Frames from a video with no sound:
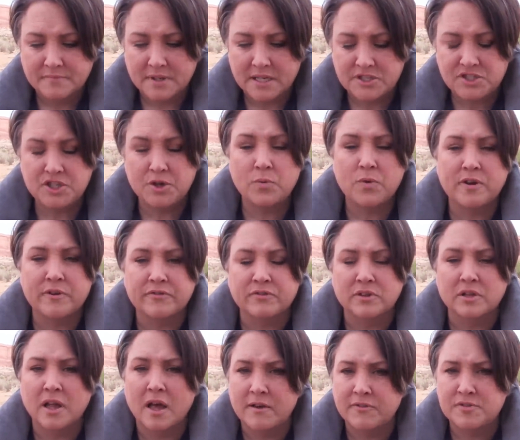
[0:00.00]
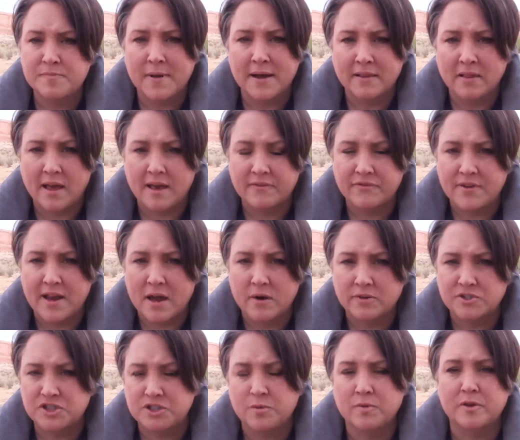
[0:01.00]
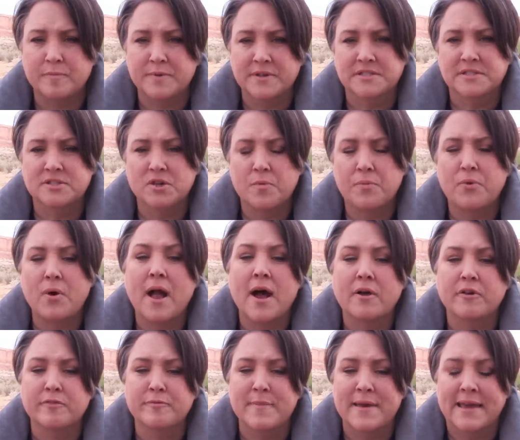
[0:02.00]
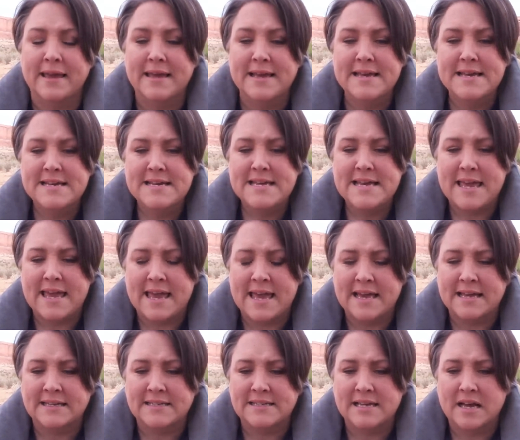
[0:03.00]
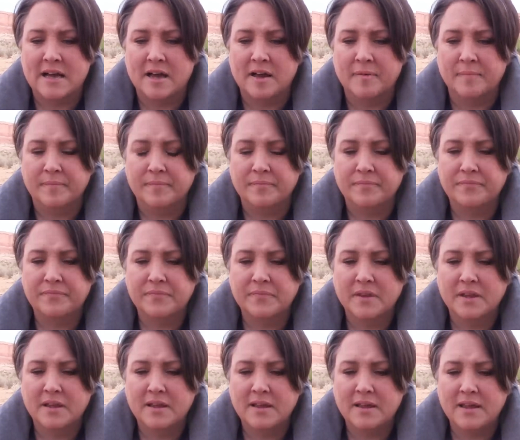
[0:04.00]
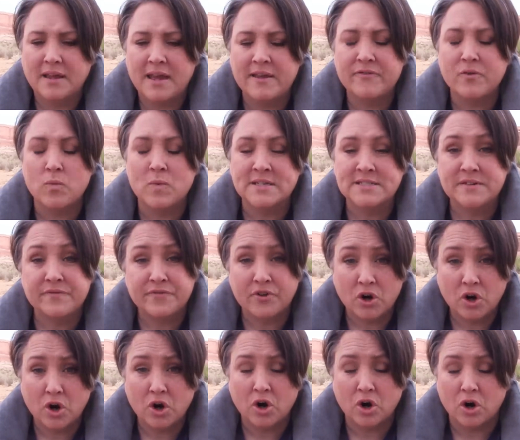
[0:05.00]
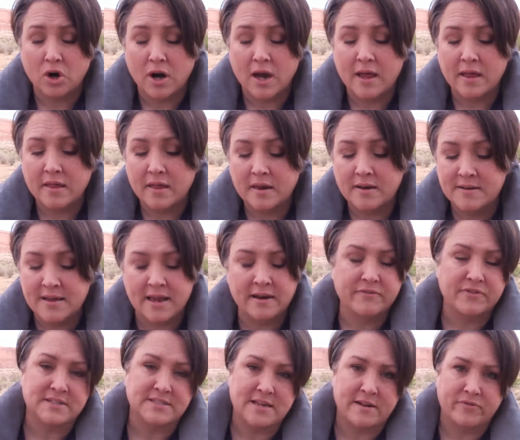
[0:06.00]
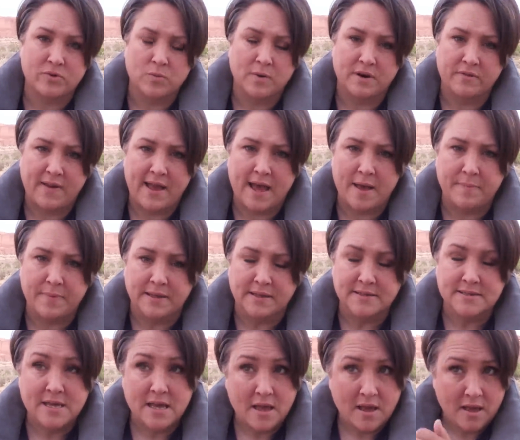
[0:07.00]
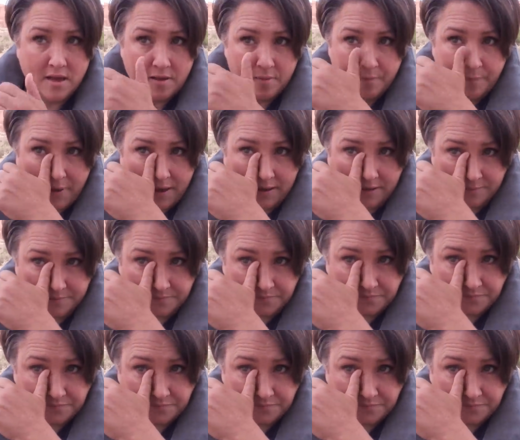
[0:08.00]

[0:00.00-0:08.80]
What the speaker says: she would have loved my life now, and she would have been so proud of me. And if it wasn't for her, none of this ever would have happened. But